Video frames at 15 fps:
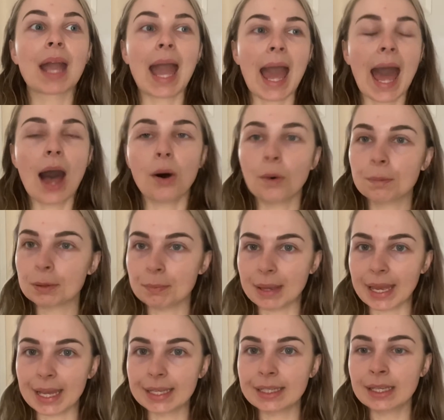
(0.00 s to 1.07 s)
help
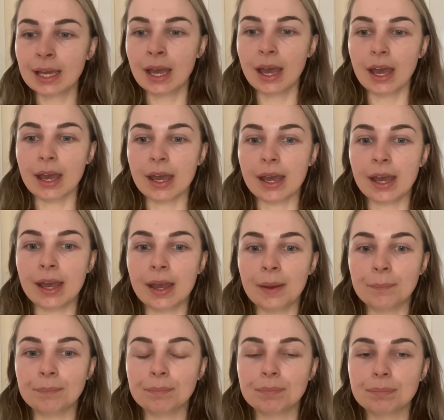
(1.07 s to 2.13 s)
me,
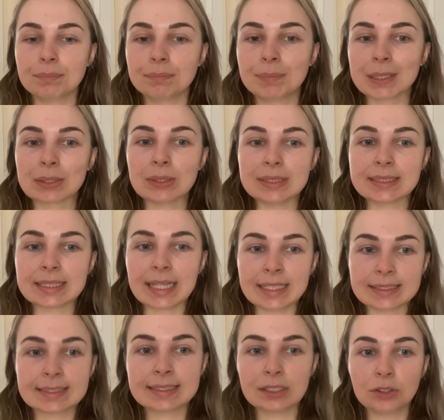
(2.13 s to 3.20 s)
because
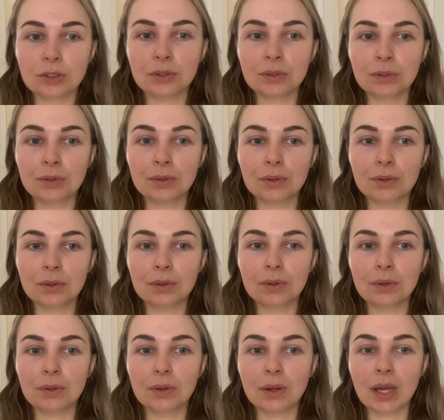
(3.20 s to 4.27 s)
it still
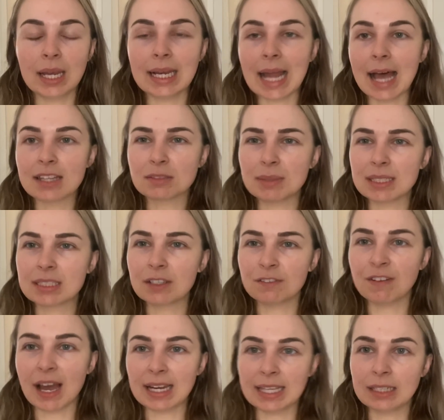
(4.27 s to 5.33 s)
allows me to
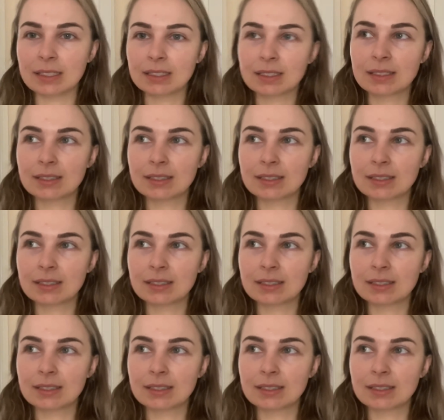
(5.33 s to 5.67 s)
validate